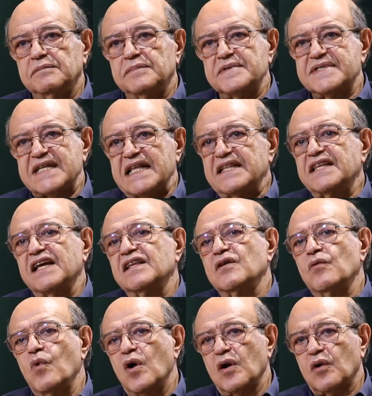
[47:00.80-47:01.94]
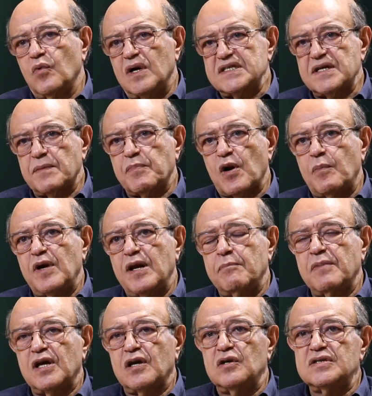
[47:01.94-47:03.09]
Sending the work was a problem
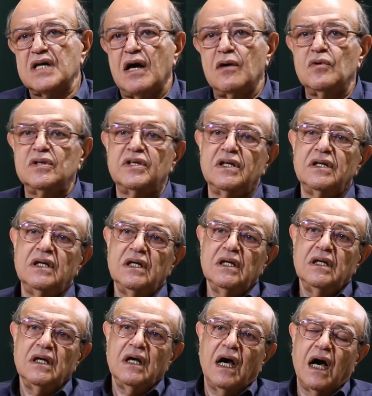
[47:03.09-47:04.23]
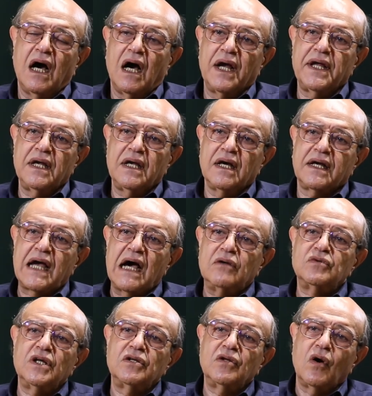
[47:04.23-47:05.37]
because I
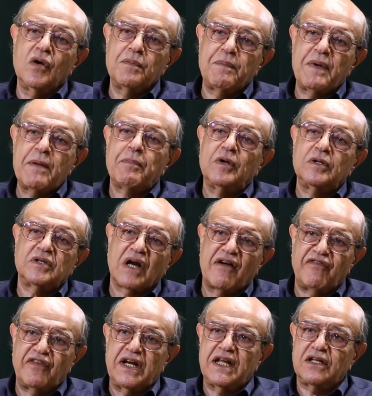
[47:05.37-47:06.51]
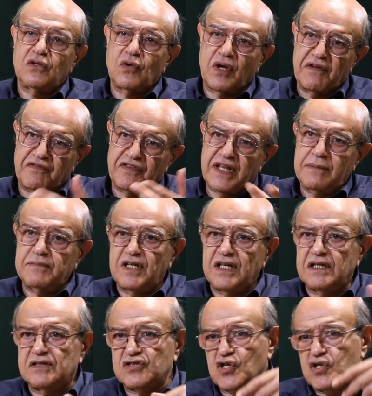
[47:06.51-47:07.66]
counted on people traveling to give them
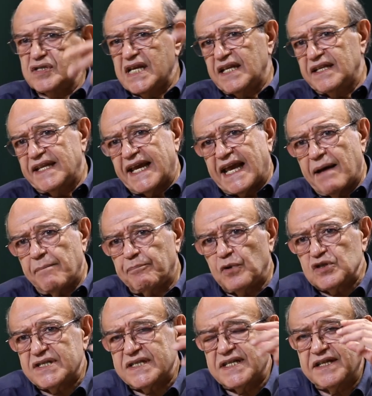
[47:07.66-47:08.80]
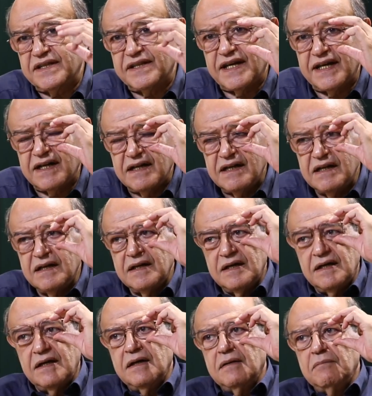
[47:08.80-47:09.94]
so that they can post it there.
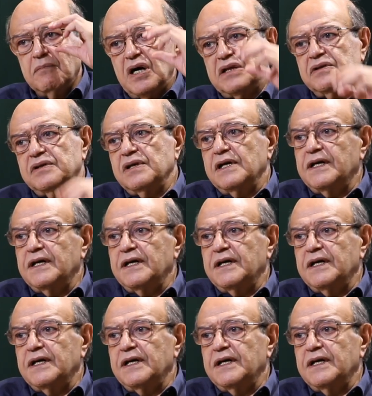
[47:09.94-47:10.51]
But